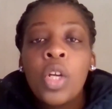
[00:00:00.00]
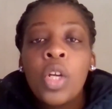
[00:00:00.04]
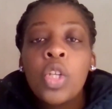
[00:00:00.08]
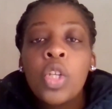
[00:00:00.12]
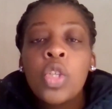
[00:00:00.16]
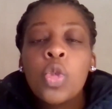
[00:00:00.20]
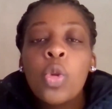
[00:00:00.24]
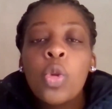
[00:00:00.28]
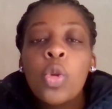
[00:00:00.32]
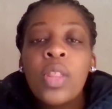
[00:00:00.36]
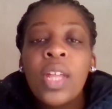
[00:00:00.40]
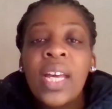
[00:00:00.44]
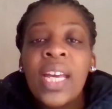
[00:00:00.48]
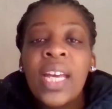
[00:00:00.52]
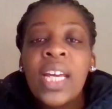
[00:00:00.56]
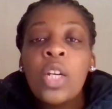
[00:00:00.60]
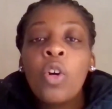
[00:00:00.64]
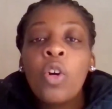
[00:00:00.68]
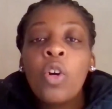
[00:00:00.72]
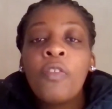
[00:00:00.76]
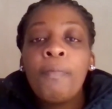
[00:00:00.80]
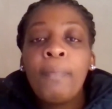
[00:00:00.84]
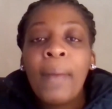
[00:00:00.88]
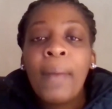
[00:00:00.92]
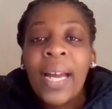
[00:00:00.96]
to the head
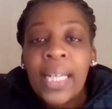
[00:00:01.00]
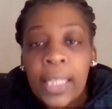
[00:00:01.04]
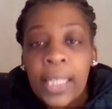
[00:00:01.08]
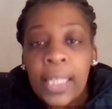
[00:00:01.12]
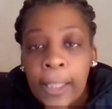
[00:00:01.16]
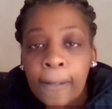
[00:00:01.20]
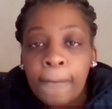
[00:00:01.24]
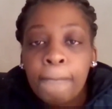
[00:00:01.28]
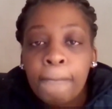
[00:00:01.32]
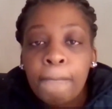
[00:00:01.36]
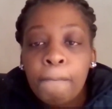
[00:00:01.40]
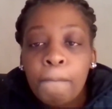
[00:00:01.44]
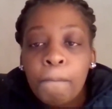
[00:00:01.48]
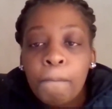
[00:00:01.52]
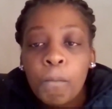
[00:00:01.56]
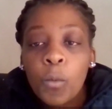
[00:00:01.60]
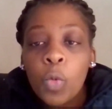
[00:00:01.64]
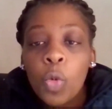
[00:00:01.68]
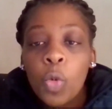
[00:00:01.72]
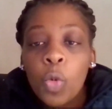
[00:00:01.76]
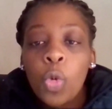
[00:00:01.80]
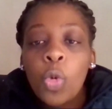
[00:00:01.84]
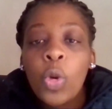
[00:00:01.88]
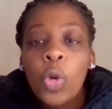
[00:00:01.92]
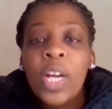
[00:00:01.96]
of mining,
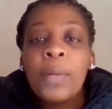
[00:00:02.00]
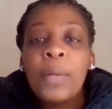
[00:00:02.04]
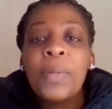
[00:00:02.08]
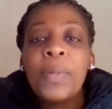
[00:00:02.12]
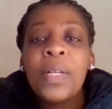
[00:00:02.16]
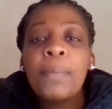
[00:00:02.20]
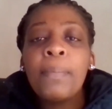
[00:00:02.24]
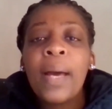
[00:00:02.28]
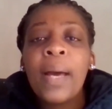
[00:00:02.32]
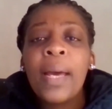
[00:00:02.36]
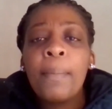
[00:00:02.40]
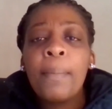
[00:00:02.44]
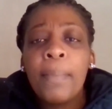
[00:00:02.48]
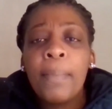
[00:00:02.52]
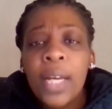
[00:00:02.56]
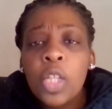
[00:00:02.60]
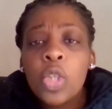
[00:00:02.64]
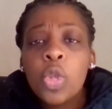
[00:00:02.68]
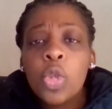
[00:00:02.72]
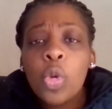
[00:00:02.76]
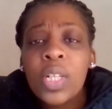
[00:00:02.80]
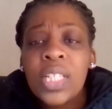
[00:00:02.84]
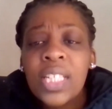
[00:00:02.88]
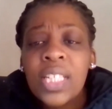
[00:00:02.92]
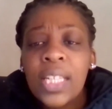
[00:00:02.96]
who had been my
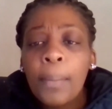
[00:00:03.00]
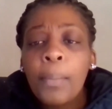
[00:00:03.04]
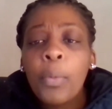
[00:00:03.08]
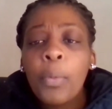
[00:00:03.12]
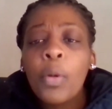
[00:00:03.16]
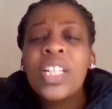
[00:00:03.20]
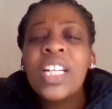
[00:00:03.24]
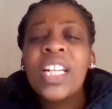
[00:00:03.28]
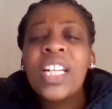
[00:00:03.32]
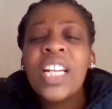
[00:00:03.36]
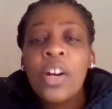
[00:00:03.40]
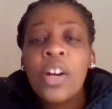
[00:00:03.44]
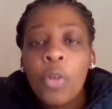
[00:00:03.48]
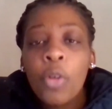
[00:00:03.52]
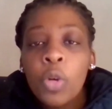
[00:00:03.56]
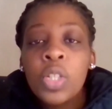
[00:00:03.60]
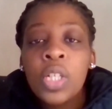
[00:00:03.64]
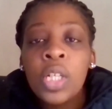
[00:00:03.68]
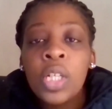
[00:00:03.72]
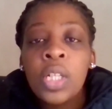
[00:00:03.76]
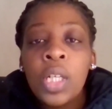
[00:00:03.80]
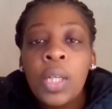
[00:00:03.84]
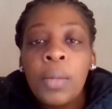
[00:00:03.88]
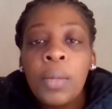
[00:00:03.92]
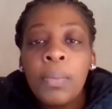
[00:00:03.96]
mentor at some point, and I wrote
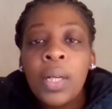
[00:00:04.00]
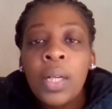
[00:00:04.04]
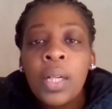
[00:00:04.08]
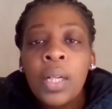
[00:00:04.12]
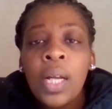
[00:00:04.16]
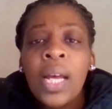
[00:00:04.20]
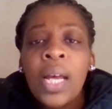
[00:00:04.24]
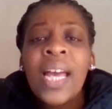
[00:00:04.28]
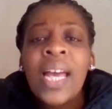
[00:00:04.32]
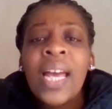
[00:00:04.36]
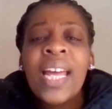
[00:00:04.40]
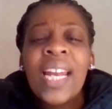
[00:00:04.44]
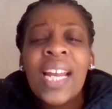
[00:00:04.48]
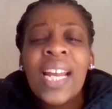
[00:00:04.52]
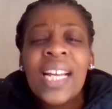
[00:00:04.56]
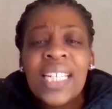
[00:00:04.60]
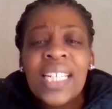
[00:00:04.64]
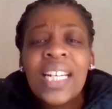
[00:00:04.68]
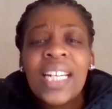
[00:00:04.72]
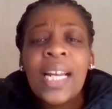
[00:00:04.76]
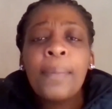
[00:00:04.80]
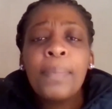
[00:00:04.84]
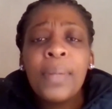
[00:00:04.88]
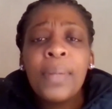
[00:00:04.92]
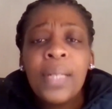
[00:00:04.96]
an email and I
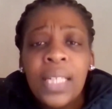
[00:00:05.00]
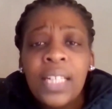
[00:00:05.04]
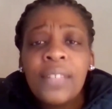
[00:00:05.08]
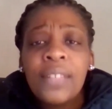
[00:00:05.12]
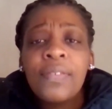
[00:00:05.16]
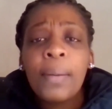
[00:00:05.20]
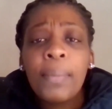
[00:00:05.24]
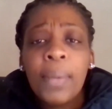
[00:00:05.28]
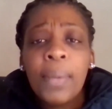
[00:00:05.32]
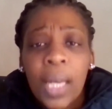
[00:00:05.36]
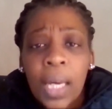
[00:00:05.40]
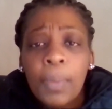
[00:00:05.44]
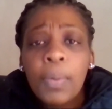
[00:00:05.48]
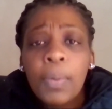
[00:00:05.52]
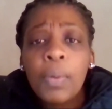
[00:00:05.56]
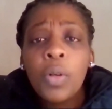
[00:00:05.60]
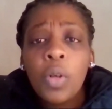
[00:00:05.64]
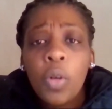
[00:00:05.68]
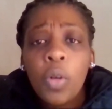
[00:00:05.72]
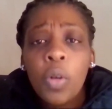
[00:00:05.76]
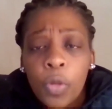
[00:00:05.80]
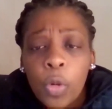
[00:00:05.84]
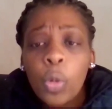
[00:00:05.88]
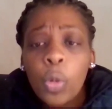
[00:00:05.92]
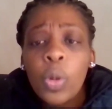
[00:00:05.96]
said, I believe I'm
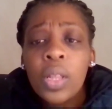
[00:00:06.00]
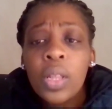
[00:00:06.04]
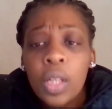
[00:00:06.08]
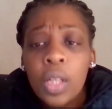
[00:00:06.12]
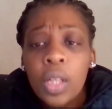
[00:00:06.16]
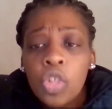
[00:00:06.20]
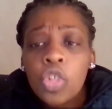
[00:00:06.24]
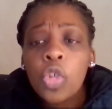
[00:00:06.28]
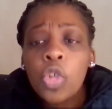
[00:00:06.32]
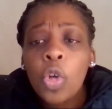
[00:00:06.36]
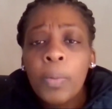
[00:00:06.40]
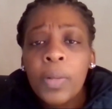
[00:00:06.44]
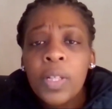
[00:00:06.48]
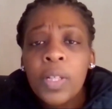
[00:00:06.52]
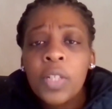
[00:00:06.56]
capable of doing this job.